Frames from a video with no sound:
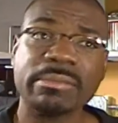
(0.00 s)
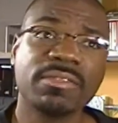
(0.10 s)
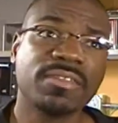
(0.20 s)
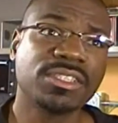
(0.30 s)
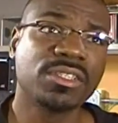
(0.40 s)

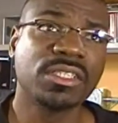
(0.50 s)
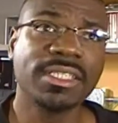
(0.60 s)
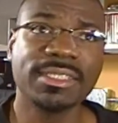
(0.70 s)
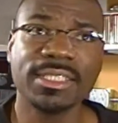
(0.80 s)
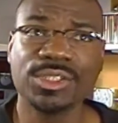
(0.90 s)
Some of us
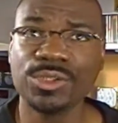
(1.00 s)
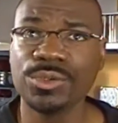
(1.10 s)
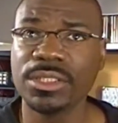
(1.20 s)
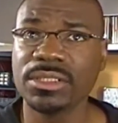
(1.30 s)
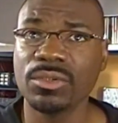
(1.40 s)
are listening
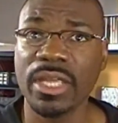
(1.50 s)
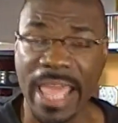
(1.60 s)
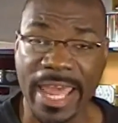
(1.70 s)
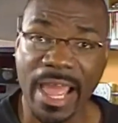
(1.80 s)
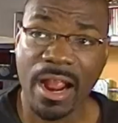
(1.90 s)
to it
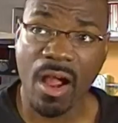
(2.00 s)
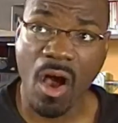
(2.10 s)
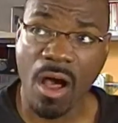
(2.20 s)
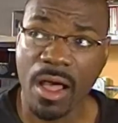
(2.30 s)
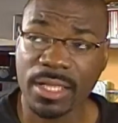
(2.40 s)
at
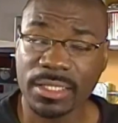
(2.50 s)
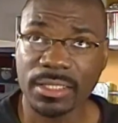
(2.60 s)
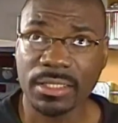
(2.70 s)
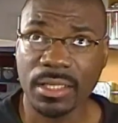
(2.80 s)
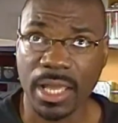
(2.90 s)

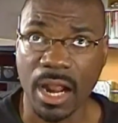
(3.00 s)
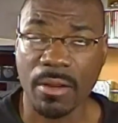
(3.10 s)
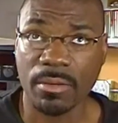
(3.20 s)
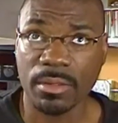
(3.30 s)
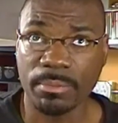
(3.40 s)

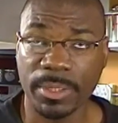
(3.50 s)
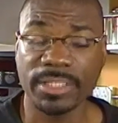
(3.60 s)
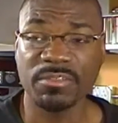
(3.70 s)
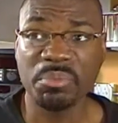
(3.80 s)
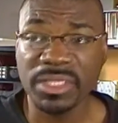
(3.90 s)
our
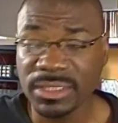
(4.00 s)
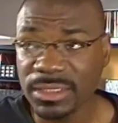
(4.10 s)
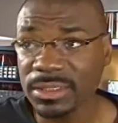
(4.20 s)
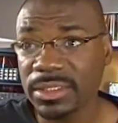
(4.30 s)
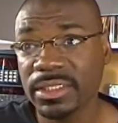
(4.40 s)
place of
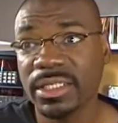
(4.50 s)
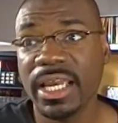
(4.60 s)
business.